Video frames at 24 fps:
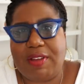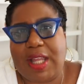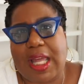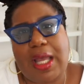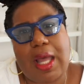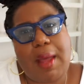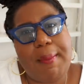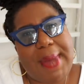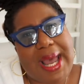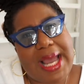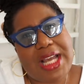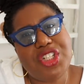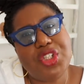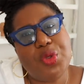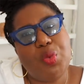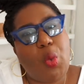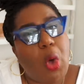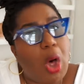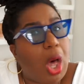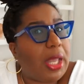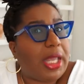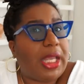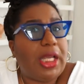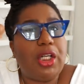Like imagine
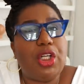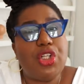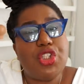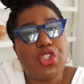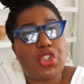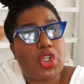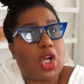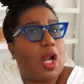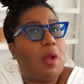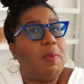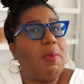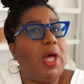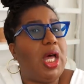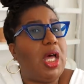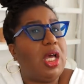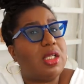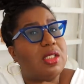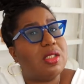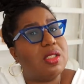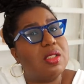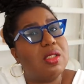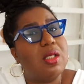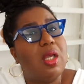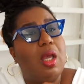walking into
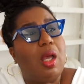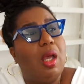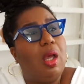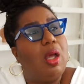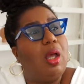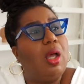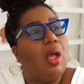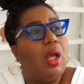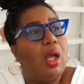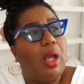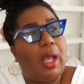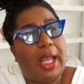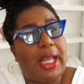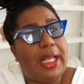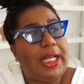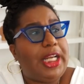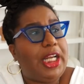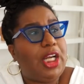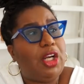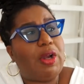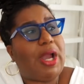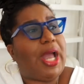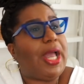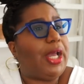Starbucks and
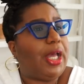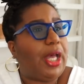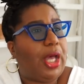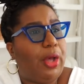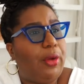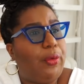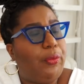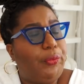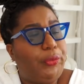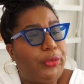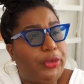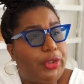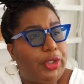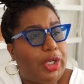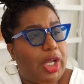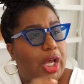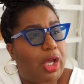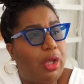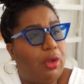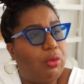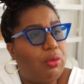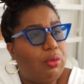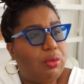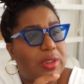here I go, you
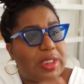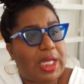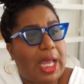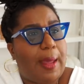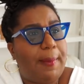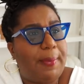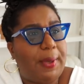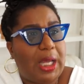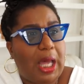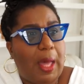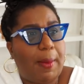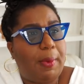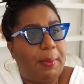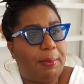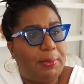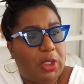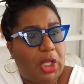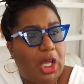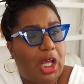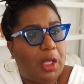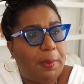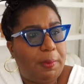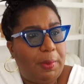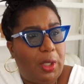know, typing up a
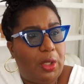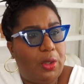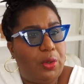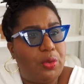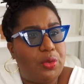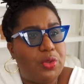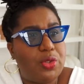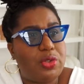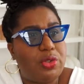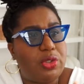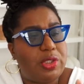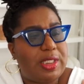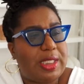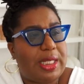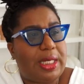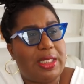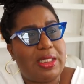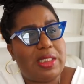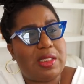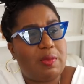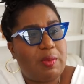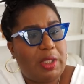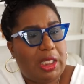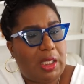blog post or sending
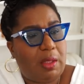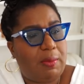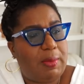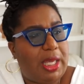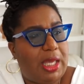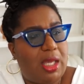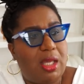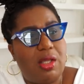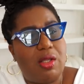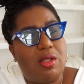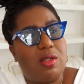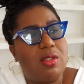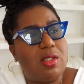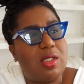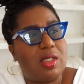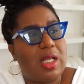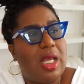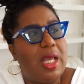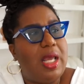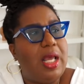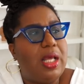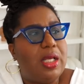some emails,